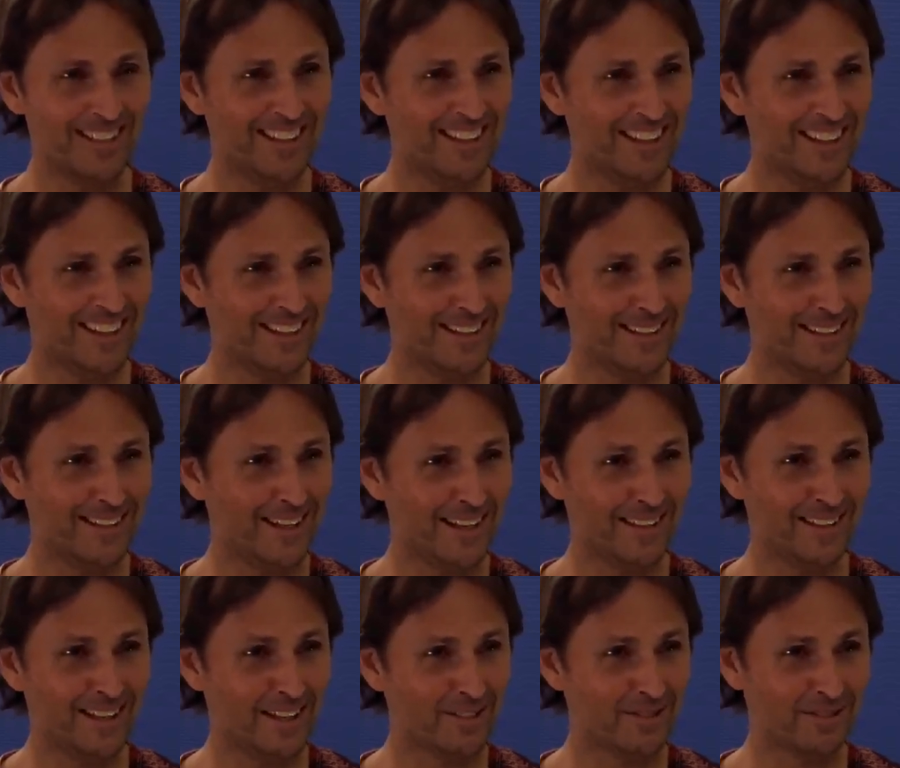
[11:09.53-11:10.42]
that
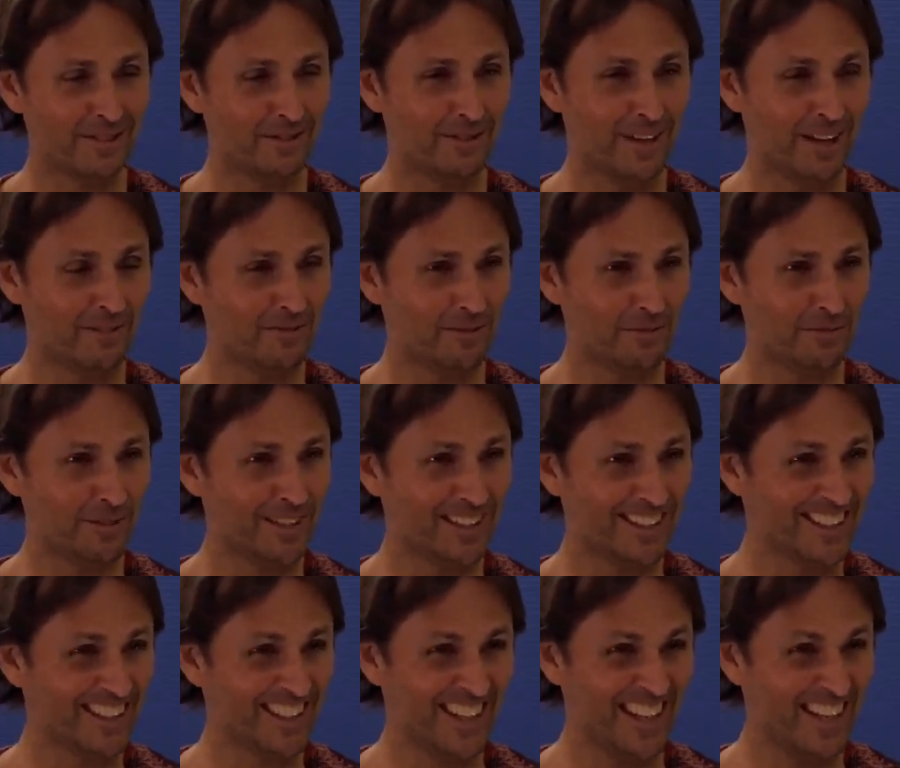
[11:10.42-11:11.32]
they still haven't
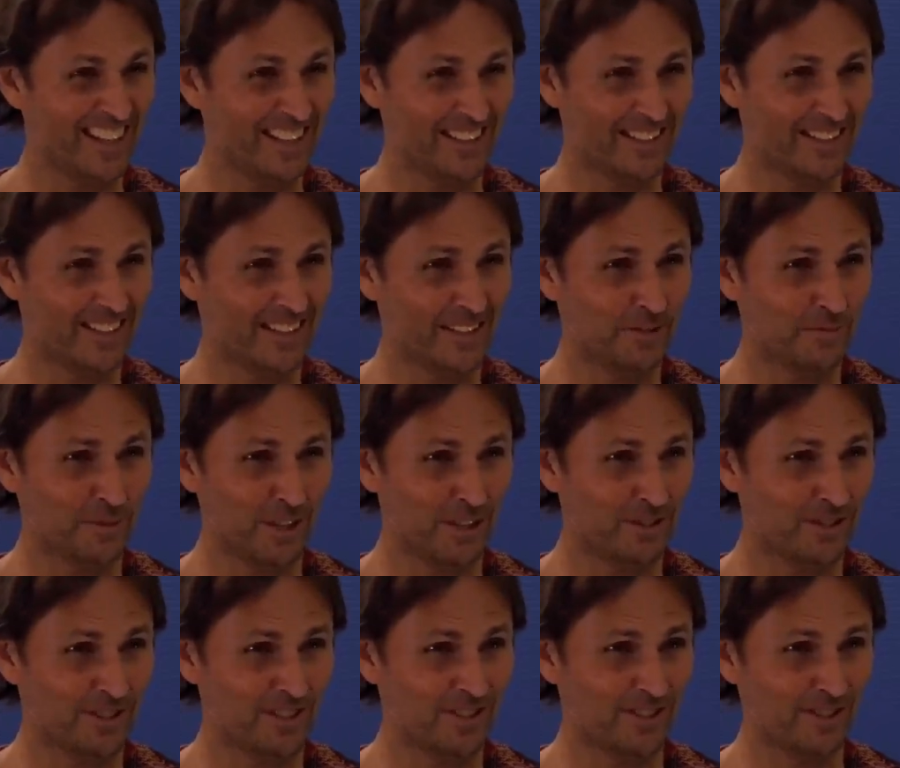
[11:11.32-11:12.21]
really engaged these
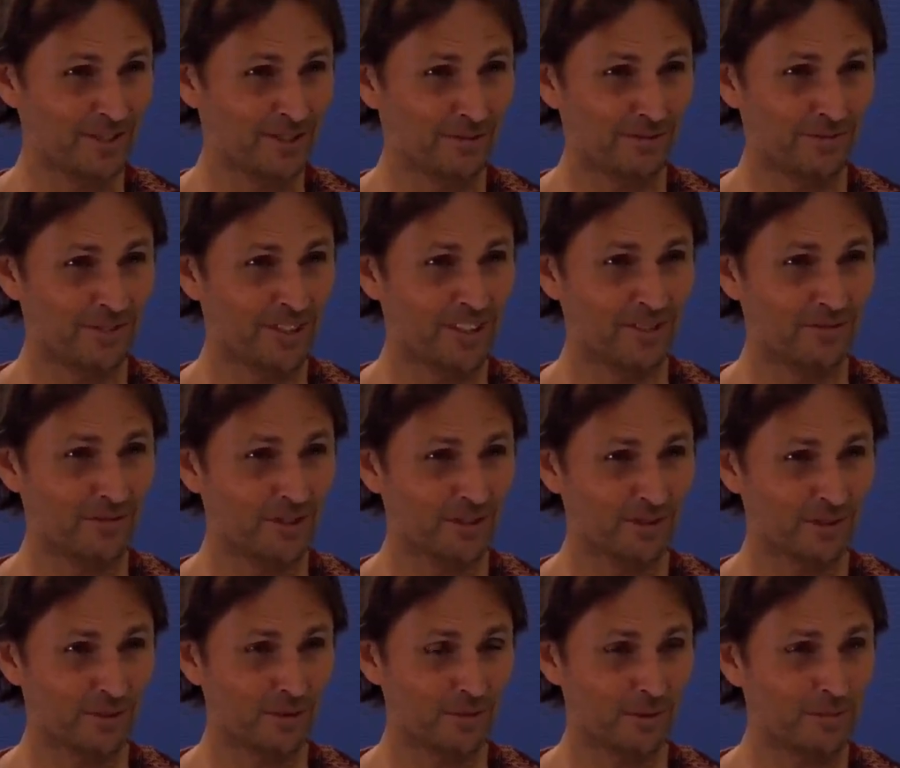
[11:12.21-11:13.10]
processes of
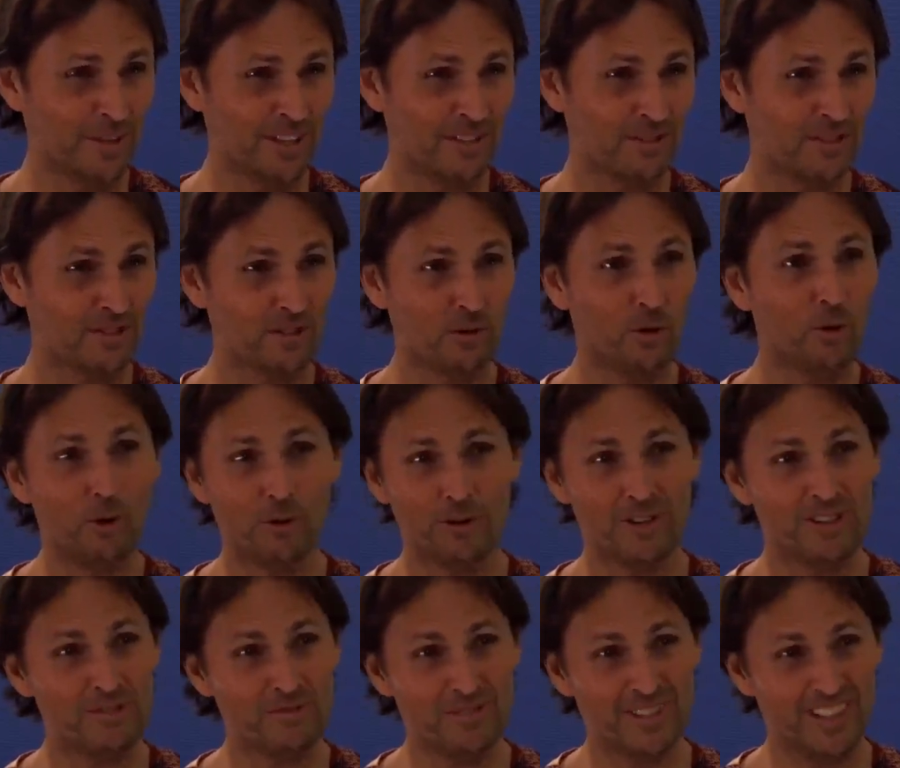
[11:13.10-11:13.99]
forgiveness or repentance
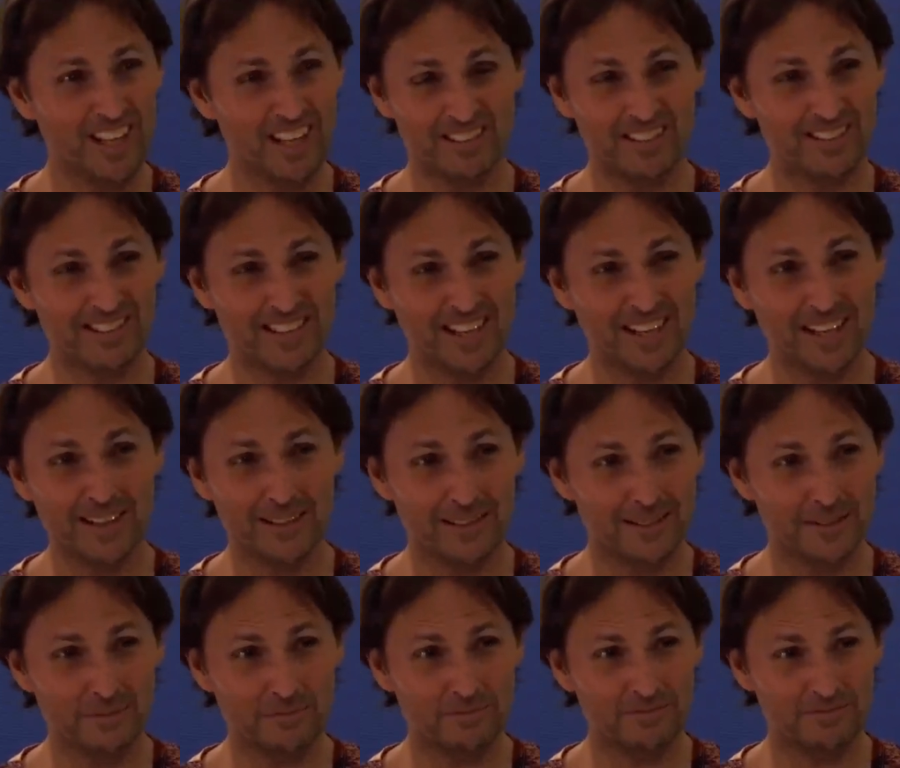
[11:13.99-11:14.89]
or even
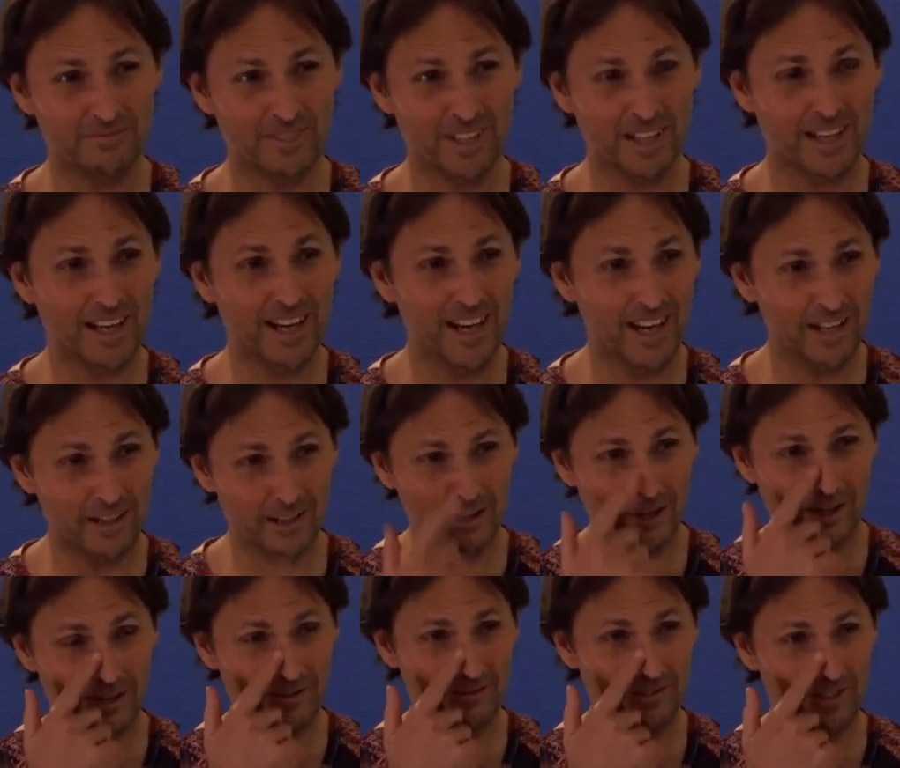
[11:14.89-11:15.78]
understand them, and
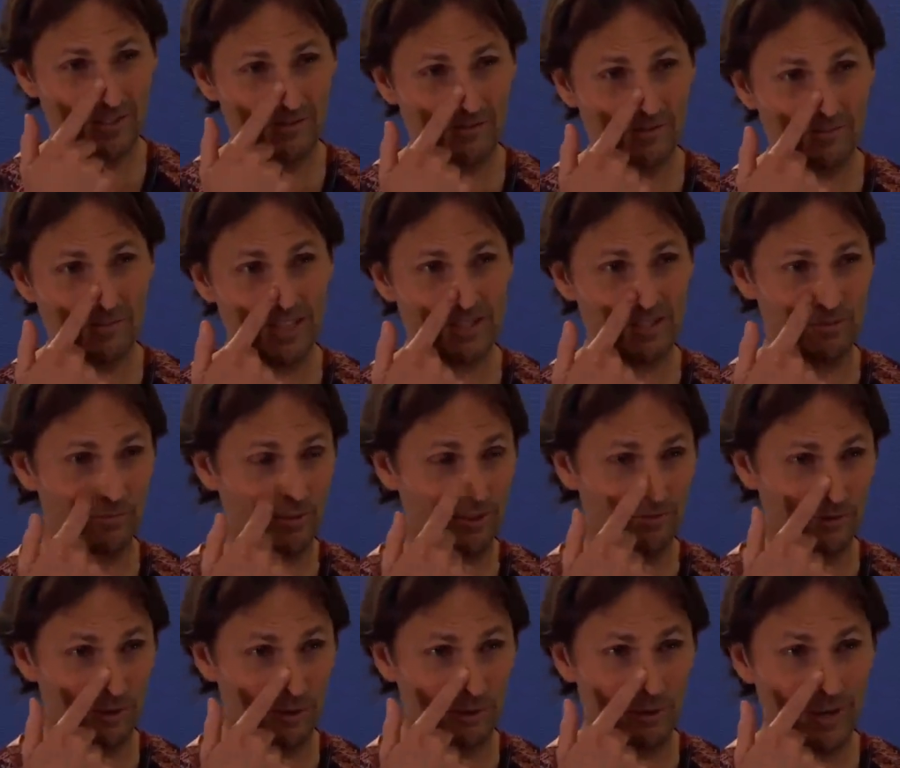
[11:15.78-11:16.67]
a lot of the information
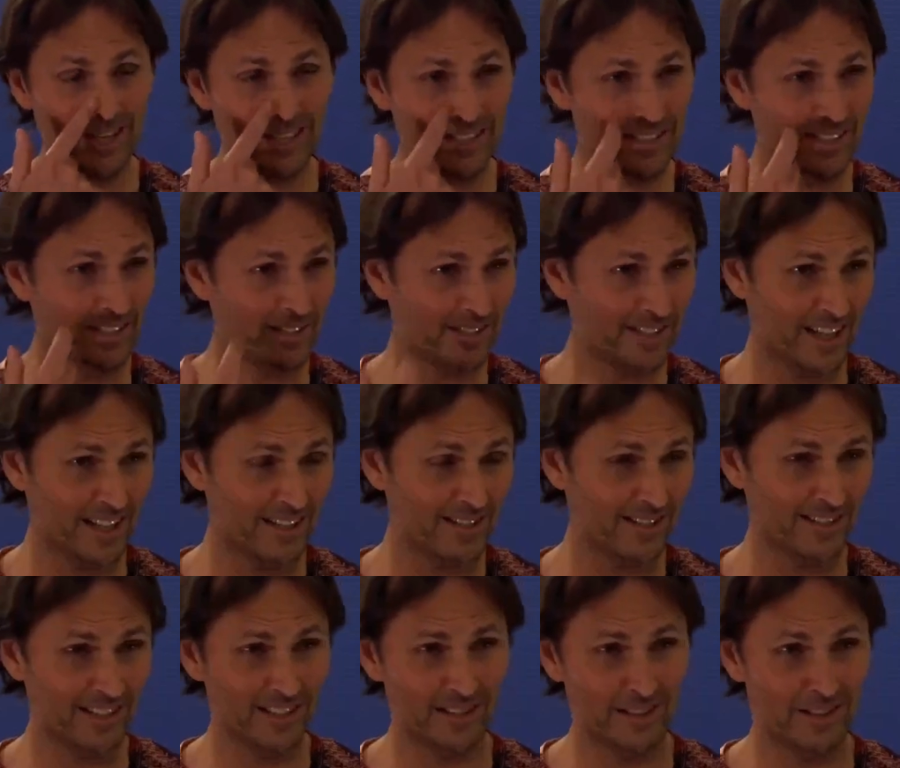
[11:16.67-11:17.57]
we've already
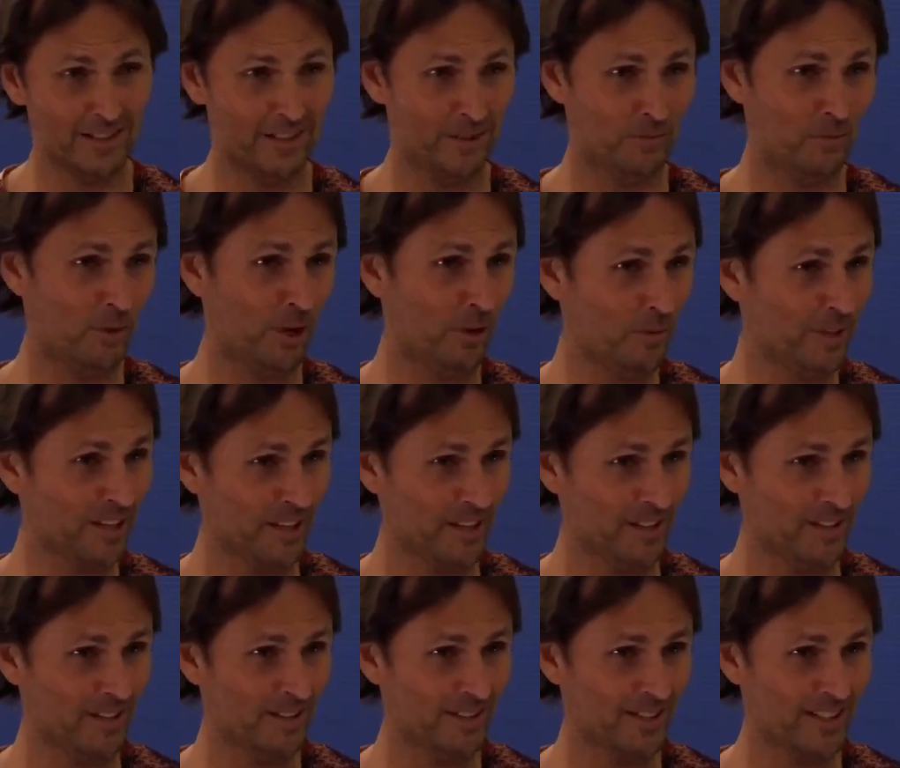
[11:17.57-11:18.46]
discussed, let alone what we're
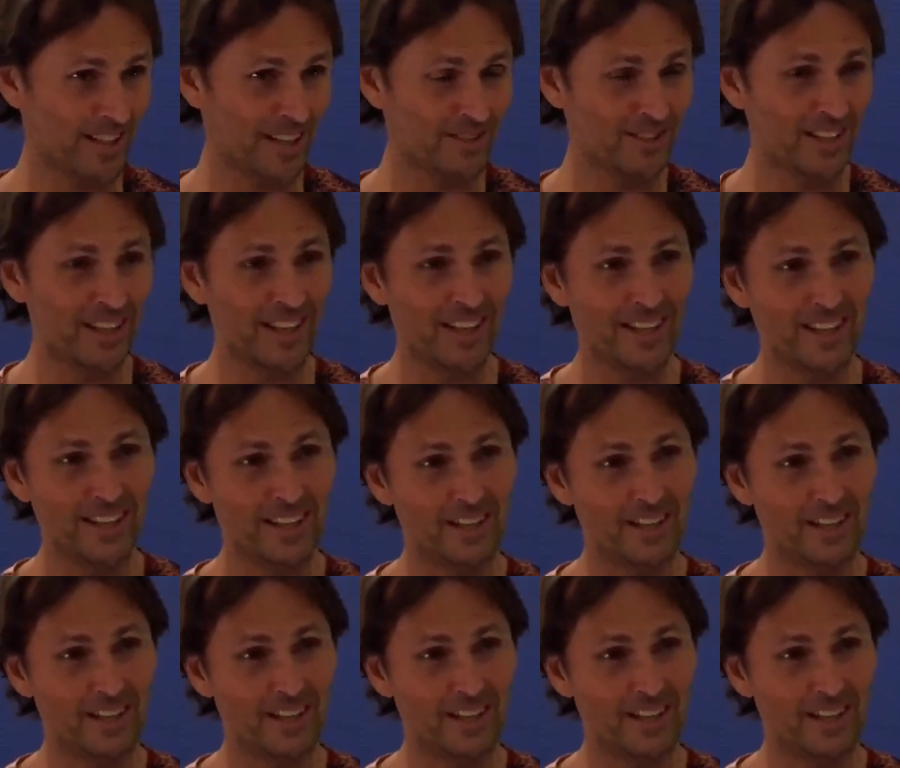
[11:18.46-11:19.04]
going to discuss,